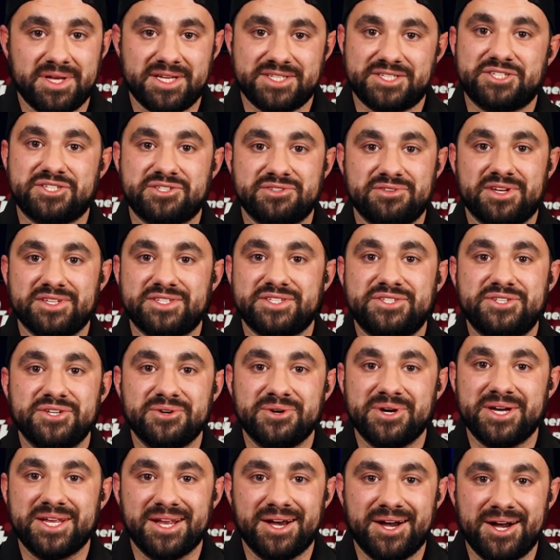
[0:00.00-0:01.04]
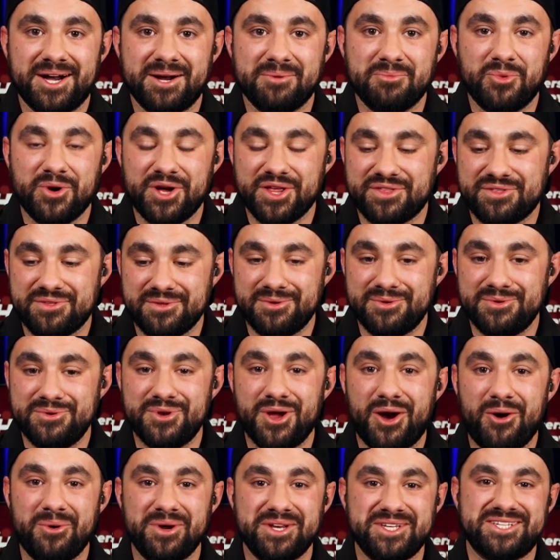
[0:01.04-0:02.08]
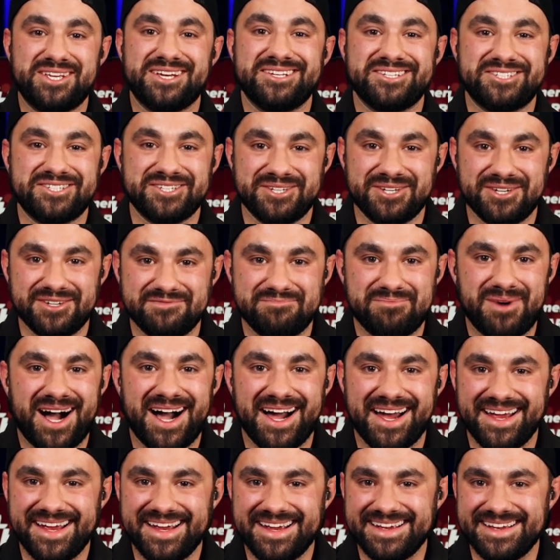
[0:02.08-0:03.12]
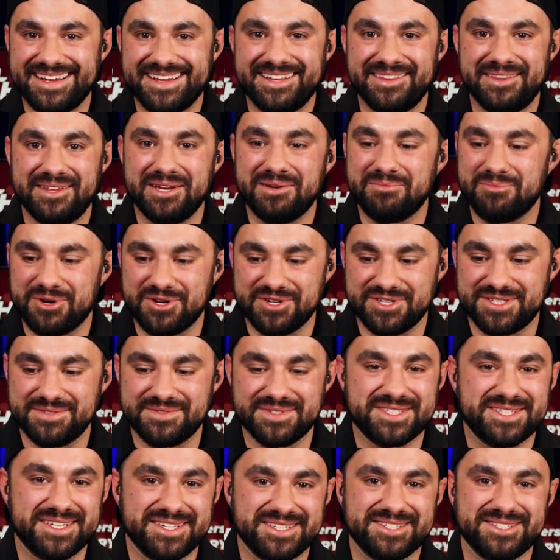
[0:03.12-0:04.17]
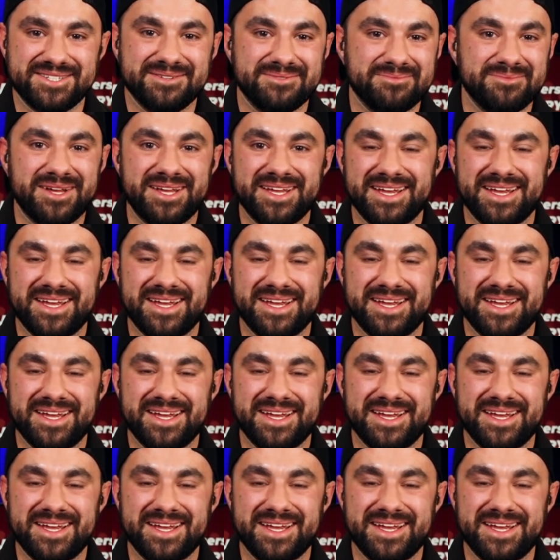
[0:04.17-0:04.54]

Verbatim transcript: Let's let's do it um, with no intention of buying the immersive system.